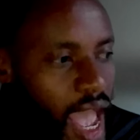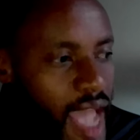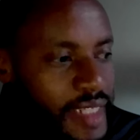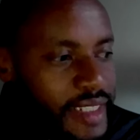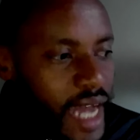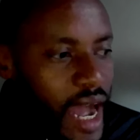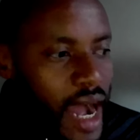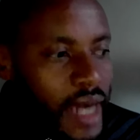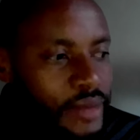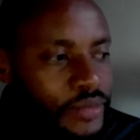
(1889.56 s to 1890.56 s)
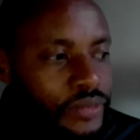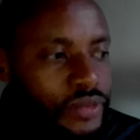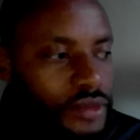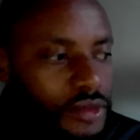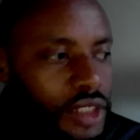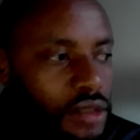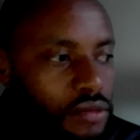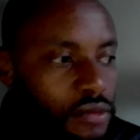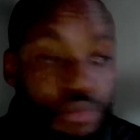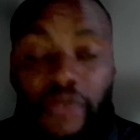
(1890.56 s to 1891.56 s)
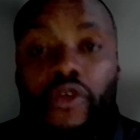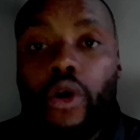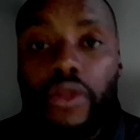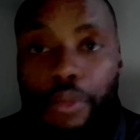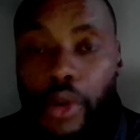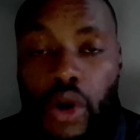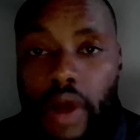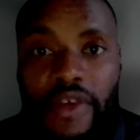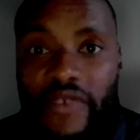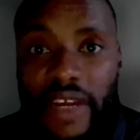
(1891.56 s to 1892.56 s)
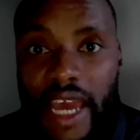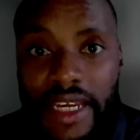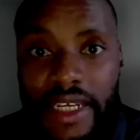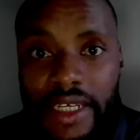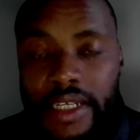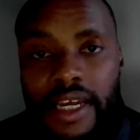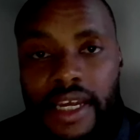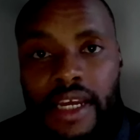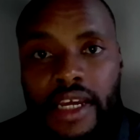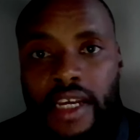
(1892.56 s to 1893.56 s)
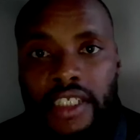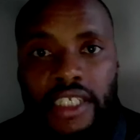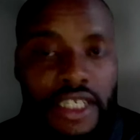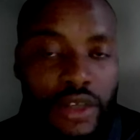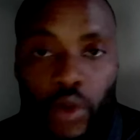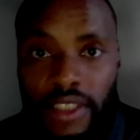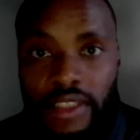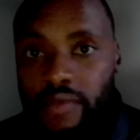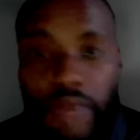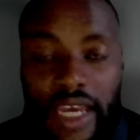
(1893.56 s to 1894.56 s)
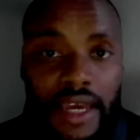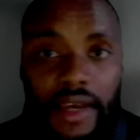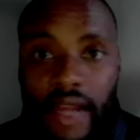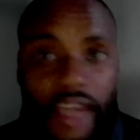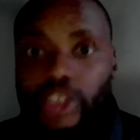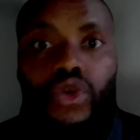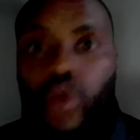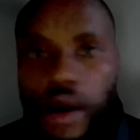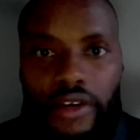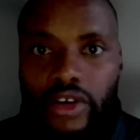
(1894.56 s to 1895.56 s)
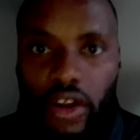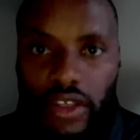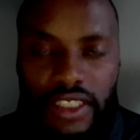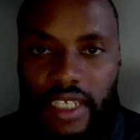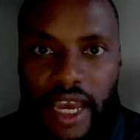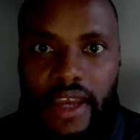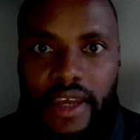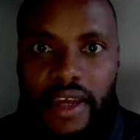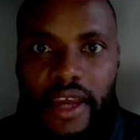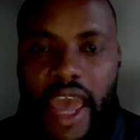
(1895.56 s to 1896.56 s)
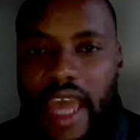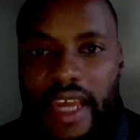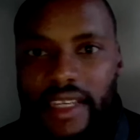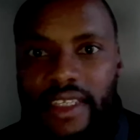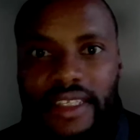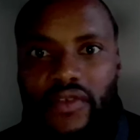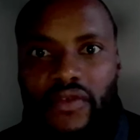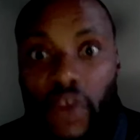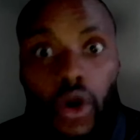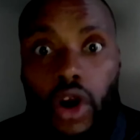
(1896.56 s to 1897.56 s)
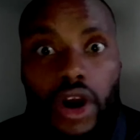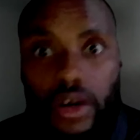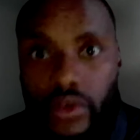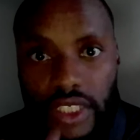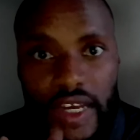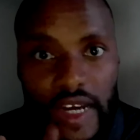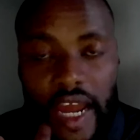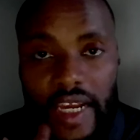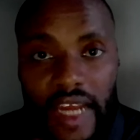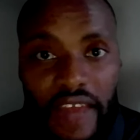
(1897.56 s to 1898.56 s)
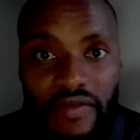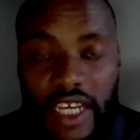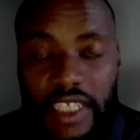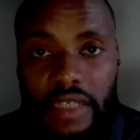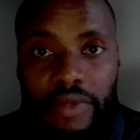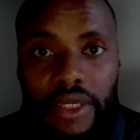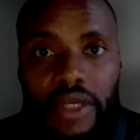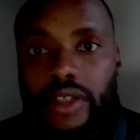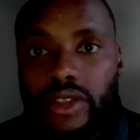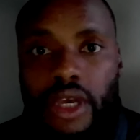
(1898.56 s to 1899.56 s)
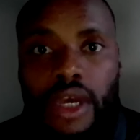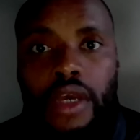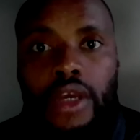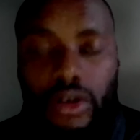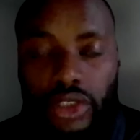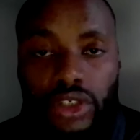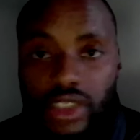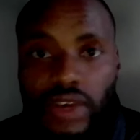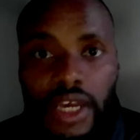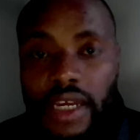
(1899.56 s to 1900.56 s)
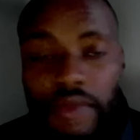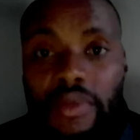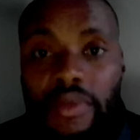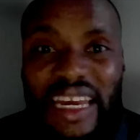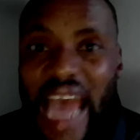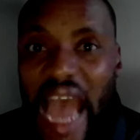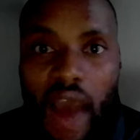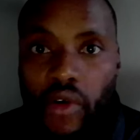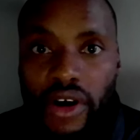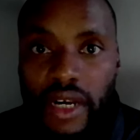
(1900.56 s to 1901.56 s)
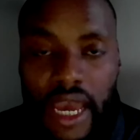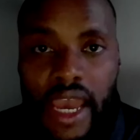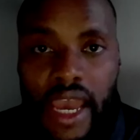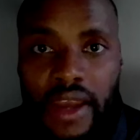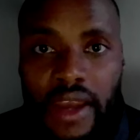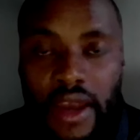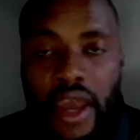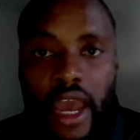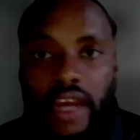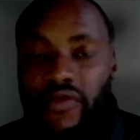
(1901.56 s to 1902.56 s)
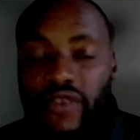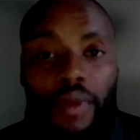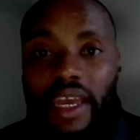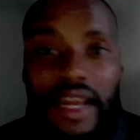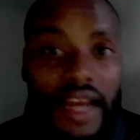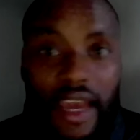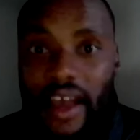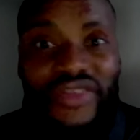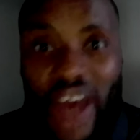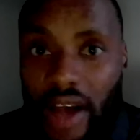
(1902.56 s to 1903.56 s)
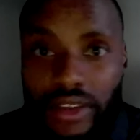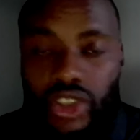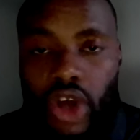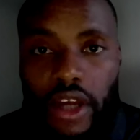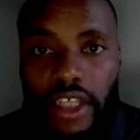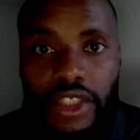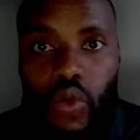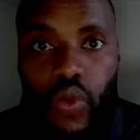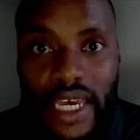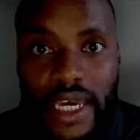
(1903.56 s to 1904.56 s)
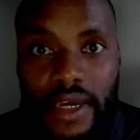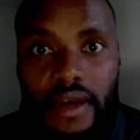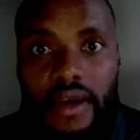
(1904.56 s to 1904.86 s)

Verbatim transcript: and um, before the program even ended, she was making like $200 a day. And for her, it was wow. kind of like life changing because, you know, she was trading maybe an hour a day. And if you're making like $1,000 a, a week